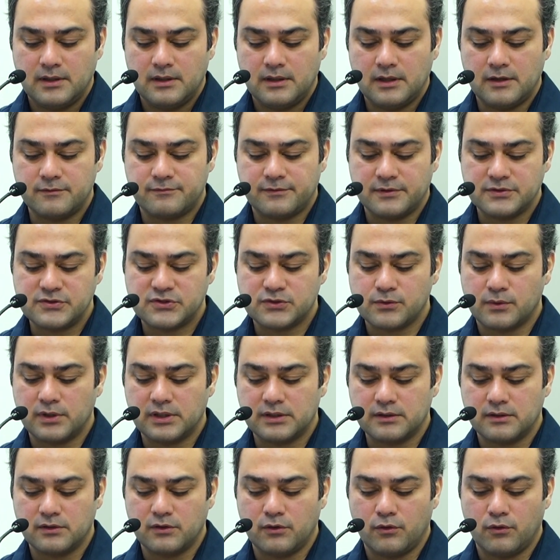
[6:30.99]
Efforts to
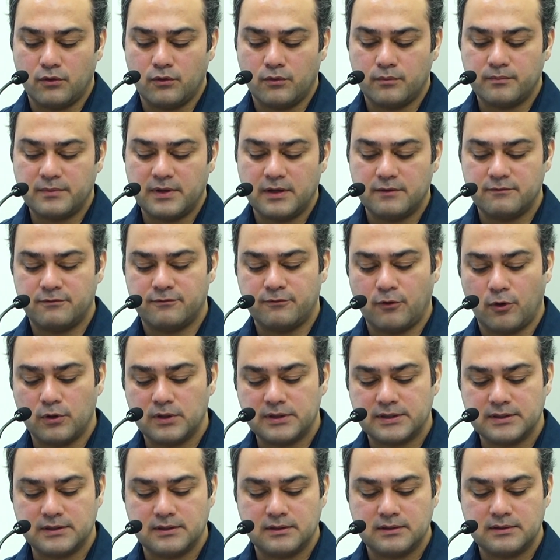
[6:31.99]
return home have
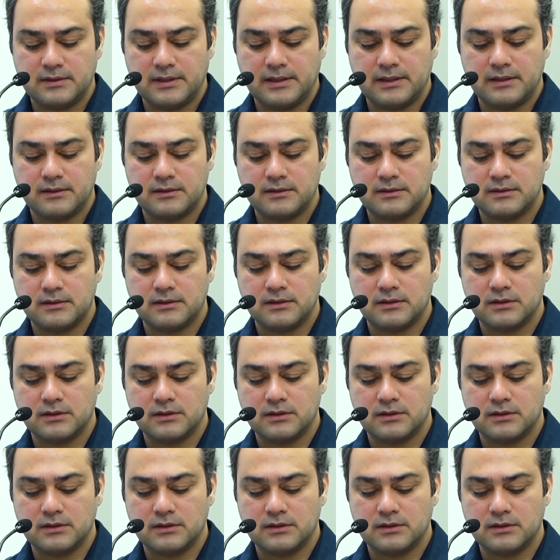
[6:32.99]
faltered, and